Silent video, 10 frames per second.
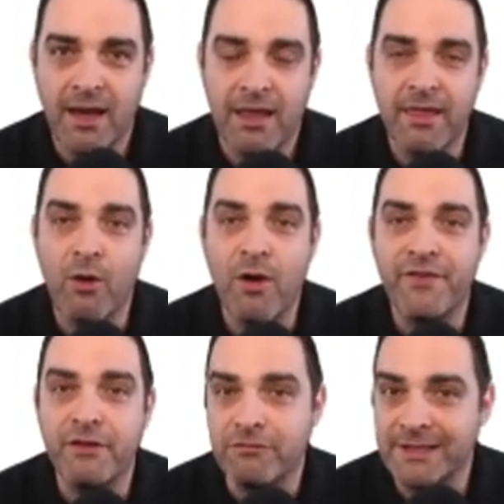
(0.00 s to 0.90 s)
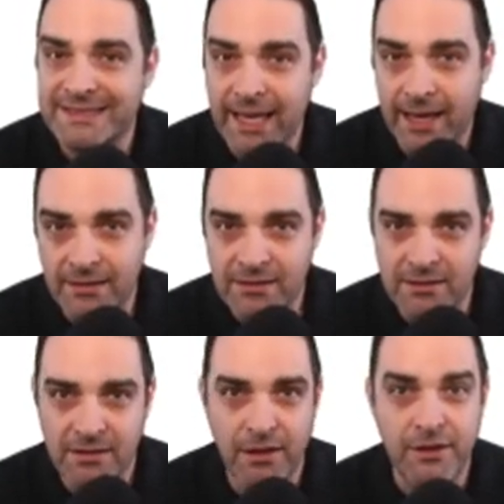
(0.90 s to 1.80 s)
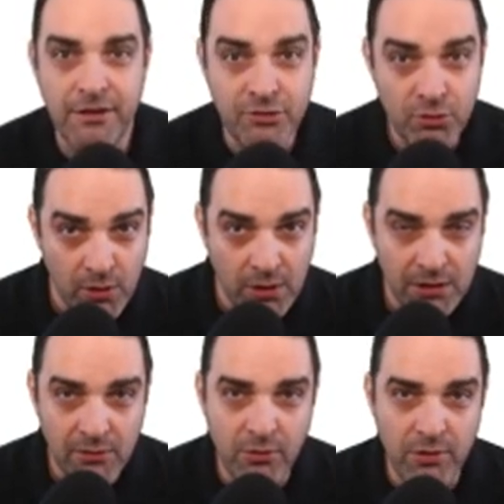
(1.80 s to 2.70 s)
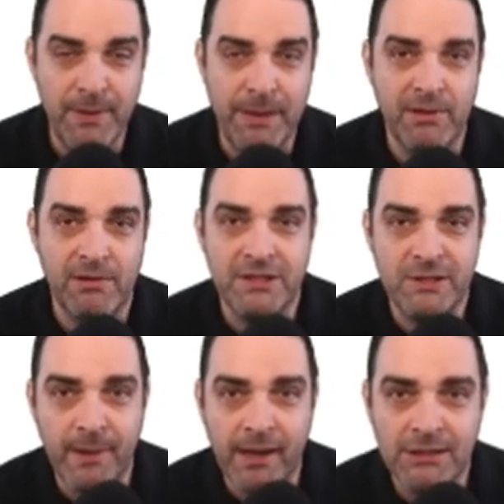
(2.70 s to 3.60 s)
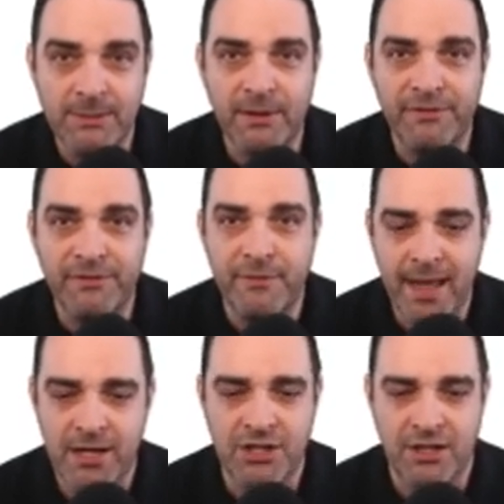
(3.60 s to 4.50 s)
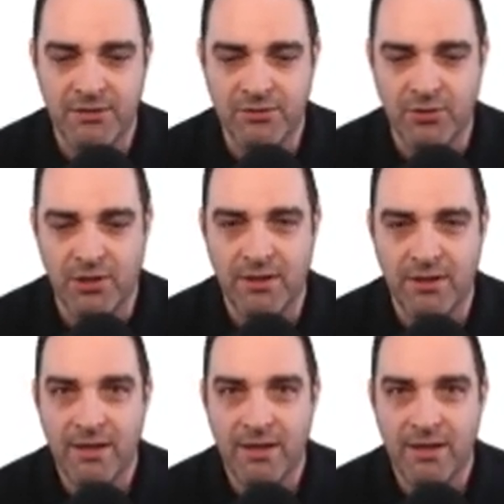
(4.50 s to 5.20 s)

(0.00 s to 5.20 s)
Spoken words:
and they often resent the tool or the people responsible for managing the tool.